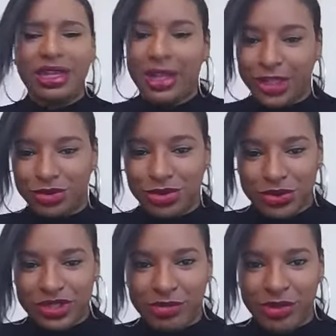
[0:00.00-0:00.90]
Their issue is
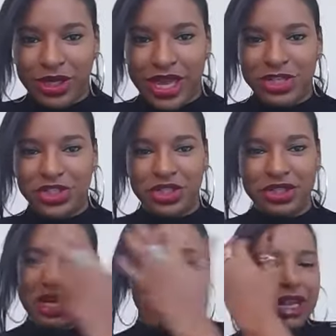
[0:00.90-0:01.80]
always
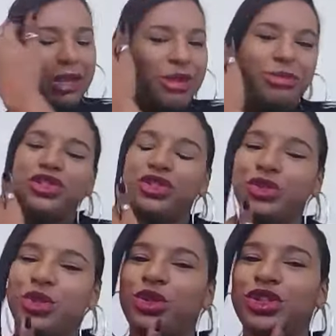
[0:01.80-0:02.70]
communication. Like, people
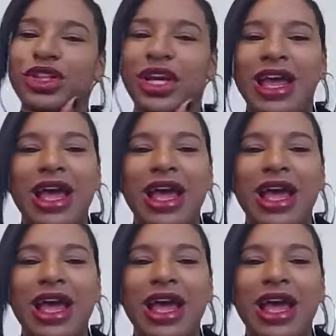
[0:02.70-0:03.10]
don't talk,